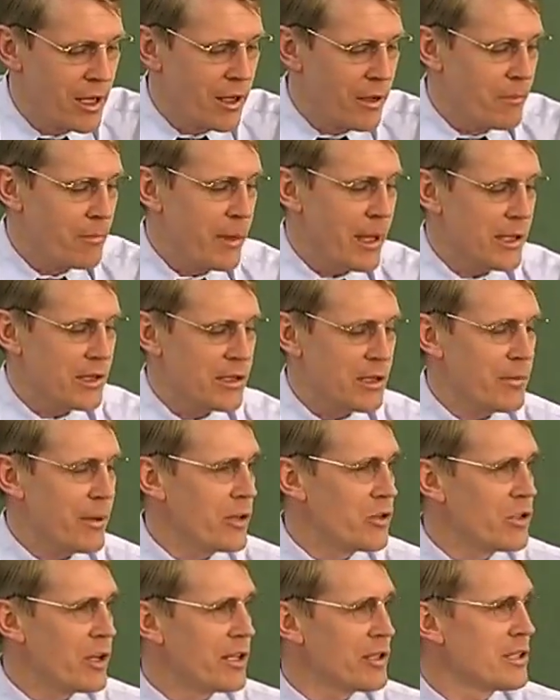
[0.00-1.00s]
makes as much
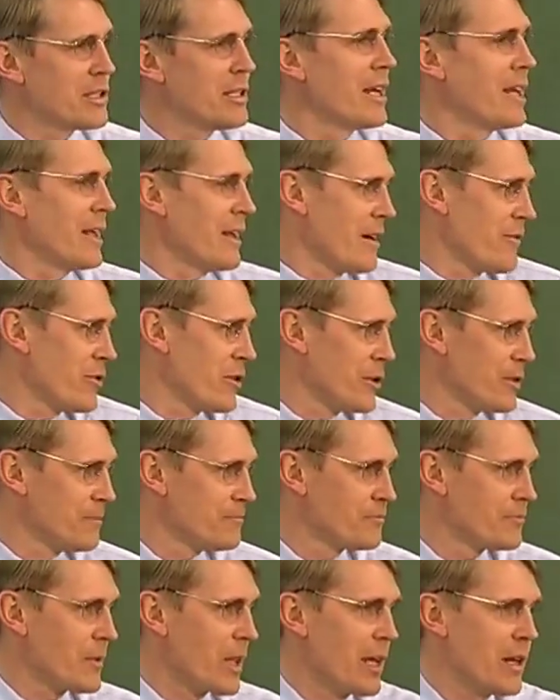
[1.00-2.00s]
sense as any I've heard,
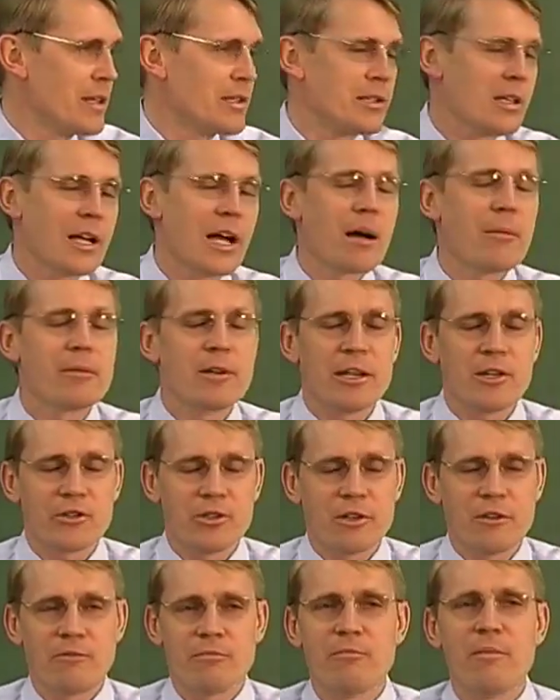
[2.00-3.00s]
and it's a combination
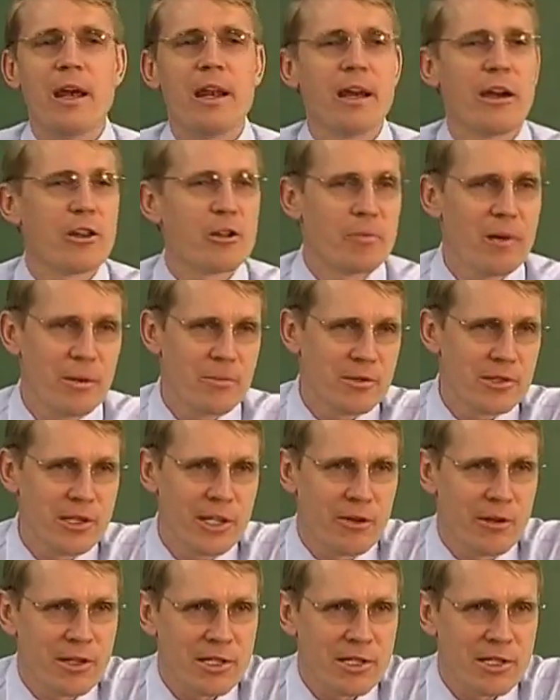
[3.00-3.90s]
of many other people's theories.